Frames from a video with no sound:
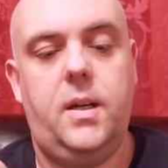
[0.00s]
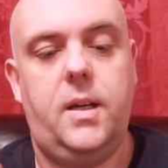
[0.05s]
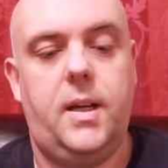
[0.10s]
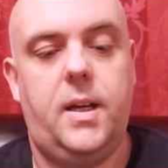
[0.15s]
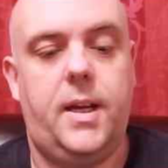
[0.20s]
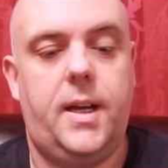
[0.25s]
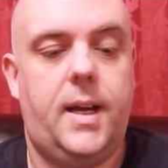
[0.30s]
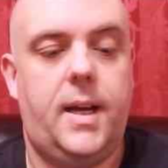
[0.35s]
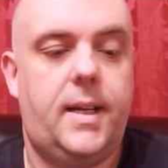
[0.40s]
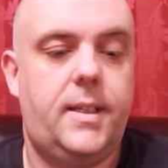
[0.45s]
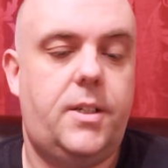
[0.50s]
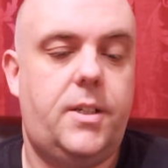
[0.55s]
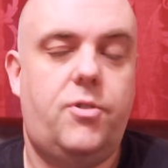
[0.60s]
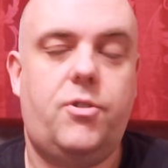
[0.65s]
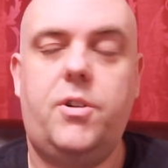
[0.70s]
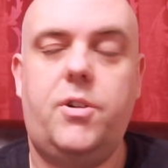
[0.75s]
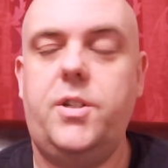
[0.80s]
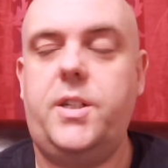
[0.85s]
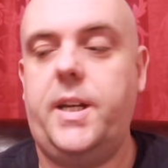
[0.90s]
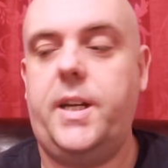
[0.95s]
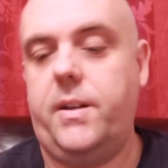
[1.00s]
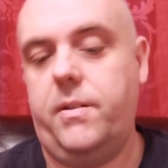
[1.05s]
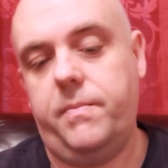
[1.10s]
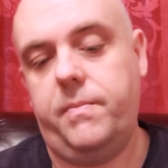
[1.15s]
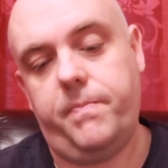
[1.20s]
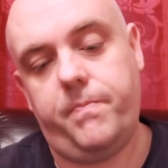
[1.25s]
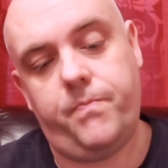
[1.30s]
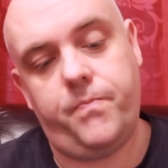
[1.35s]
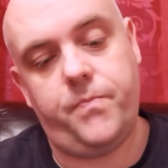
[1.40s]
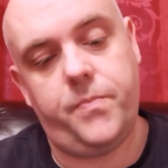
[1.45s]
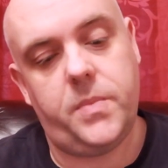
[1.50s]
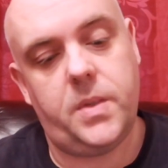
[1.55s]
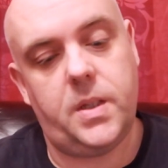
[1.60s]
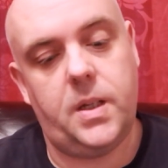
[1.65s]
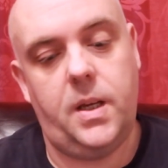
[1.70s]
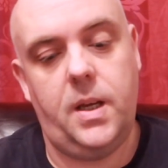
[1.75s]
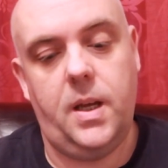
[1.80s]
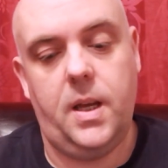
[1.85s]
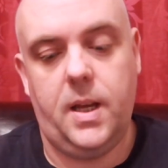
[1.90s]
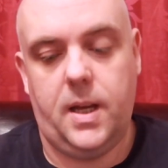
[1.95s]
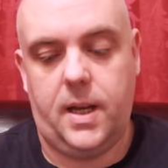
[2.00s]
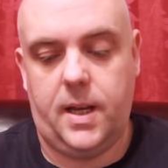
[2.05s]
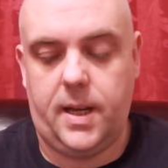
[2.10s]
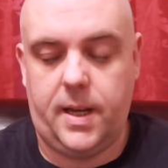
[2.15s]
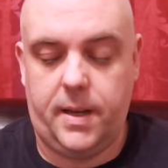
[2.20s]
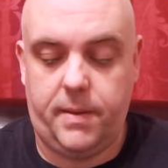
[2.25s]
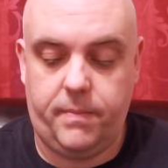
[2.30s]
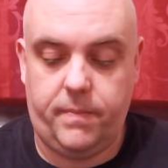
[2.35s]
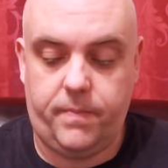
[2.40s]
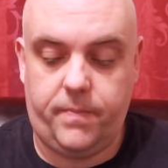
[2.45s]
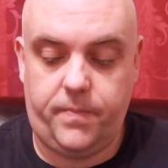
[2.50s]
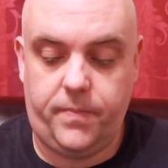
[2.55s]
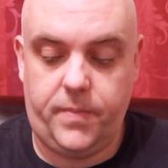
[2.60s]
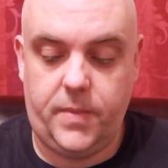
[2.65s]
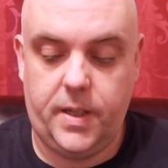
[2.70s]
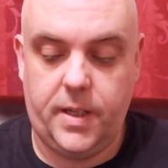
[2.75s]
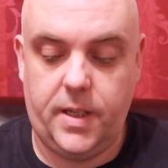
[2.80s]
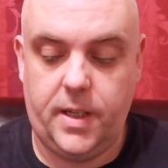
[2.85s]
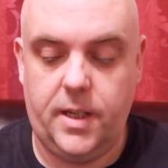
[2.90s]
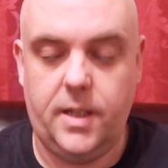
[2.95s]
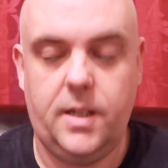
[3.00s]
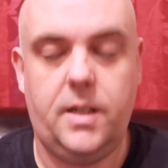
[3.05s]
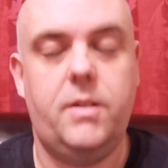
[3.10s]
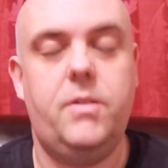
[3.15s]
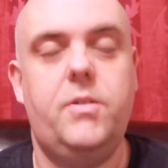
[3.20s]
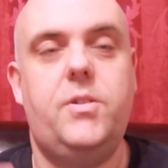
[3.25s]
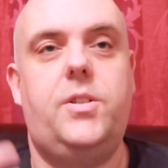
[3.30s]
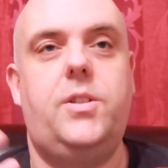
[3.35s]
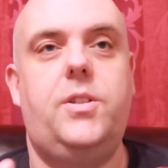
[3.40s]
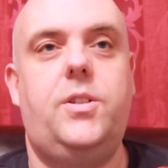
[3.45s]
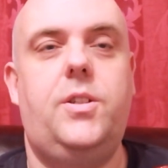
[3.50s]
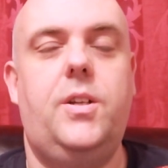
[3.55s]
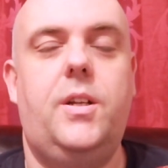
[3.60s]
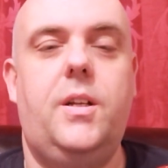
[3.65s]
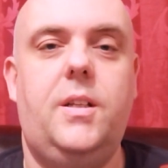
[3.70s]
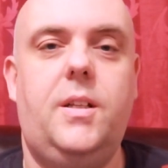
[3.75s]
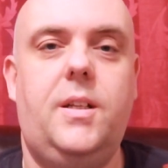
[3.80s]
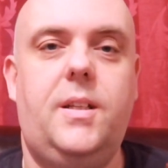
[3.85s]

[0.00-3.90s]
As it dries down, you lose,